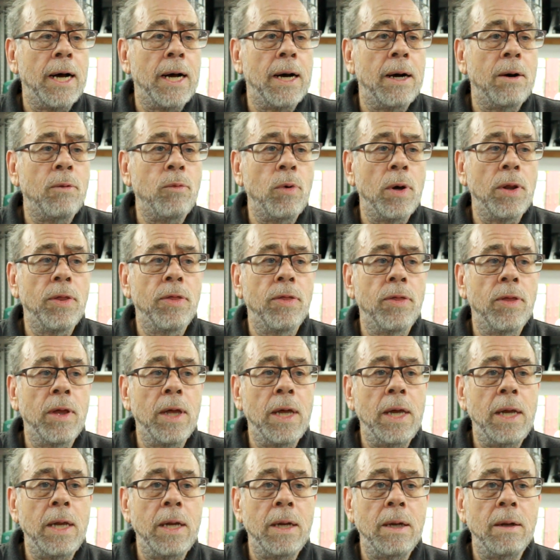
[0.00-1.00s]
With
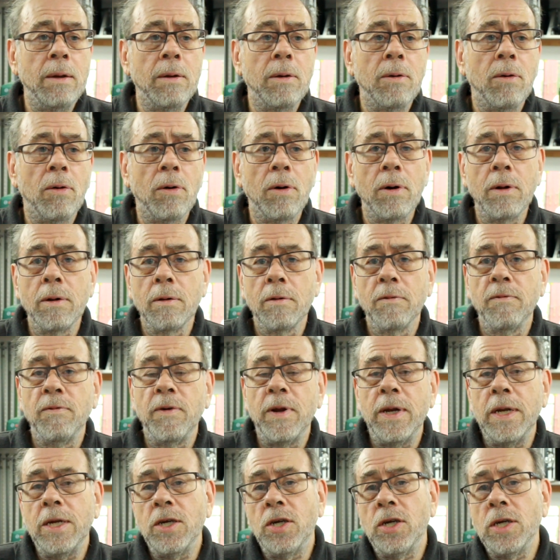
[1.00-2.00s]
the oiled
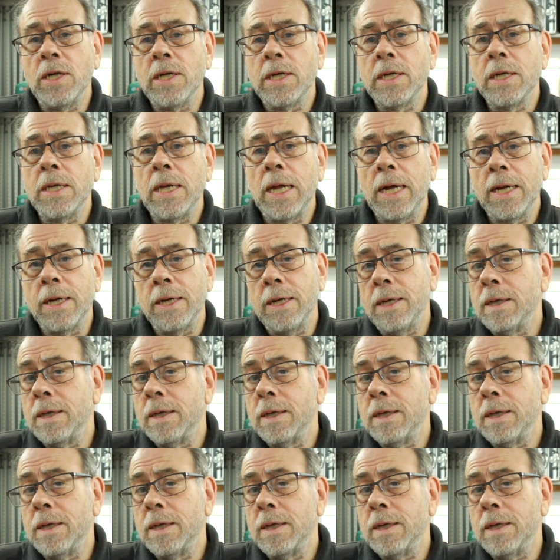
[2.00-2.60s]
finishes and that,